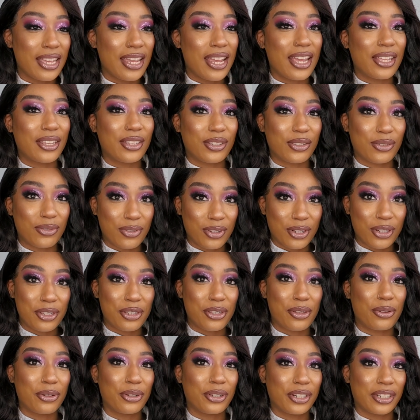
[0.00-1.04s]
this video,
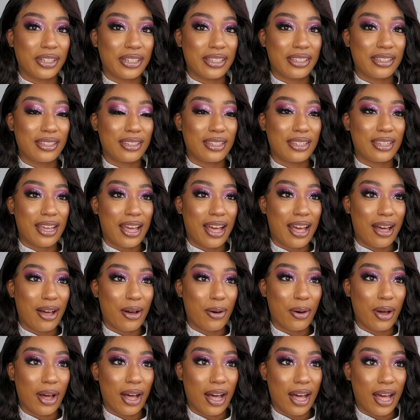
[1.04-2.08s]
you're gonna see how
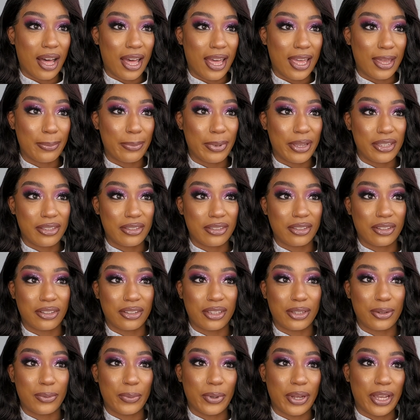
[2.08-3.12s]
I
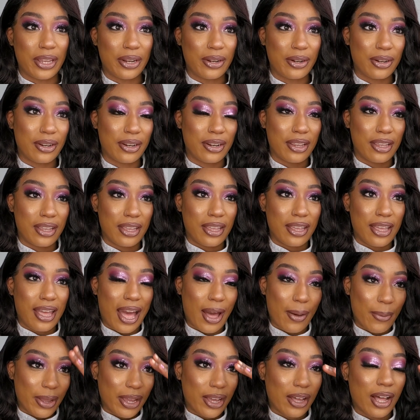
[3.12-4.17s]
basically
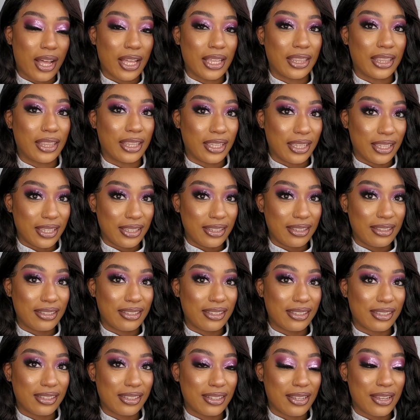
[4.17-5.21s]
how I got
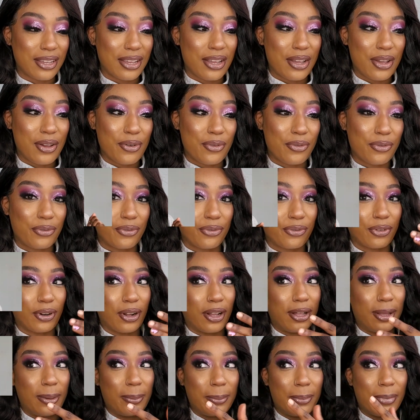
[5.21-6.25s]
this
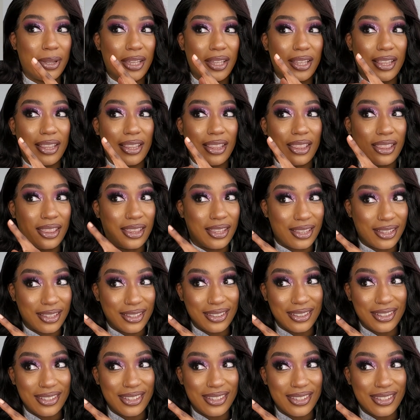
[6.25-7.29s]
from
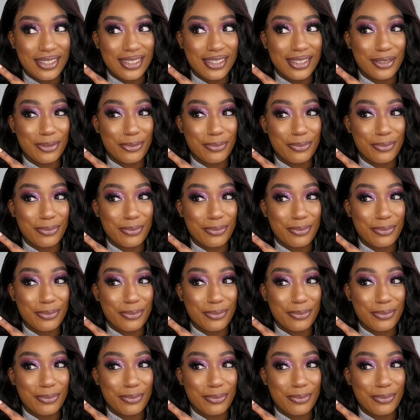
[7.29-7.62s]
this.